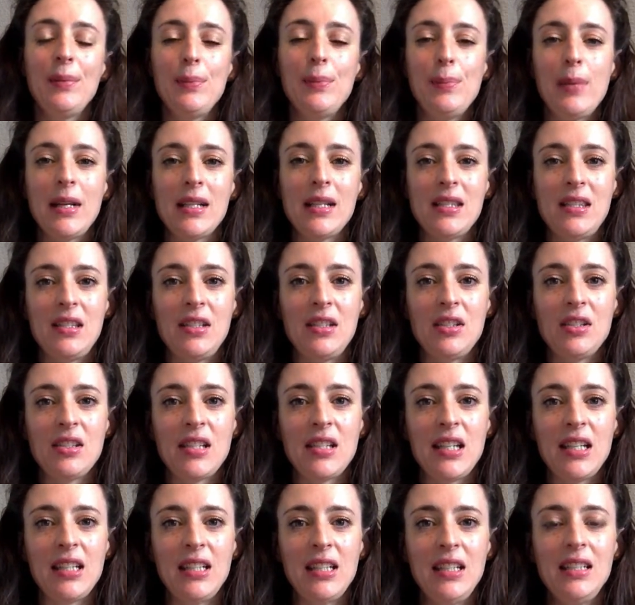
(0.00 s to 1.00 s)
based in New
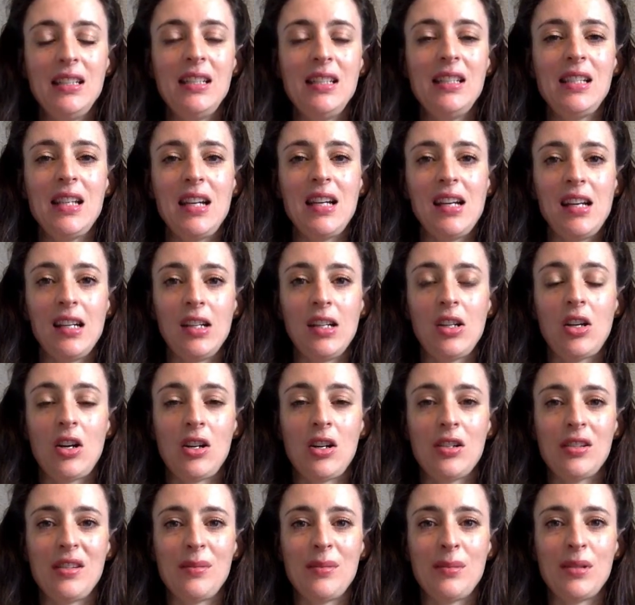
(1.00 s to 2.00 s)
Zealand, and
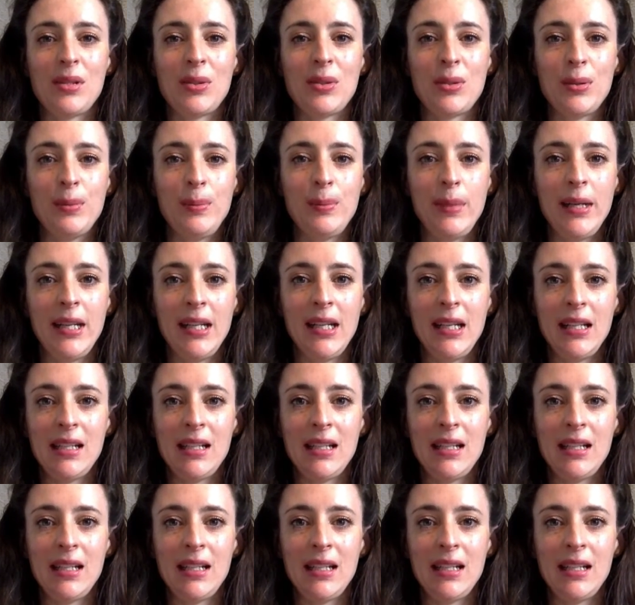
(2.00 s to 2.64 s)
Cosmos with B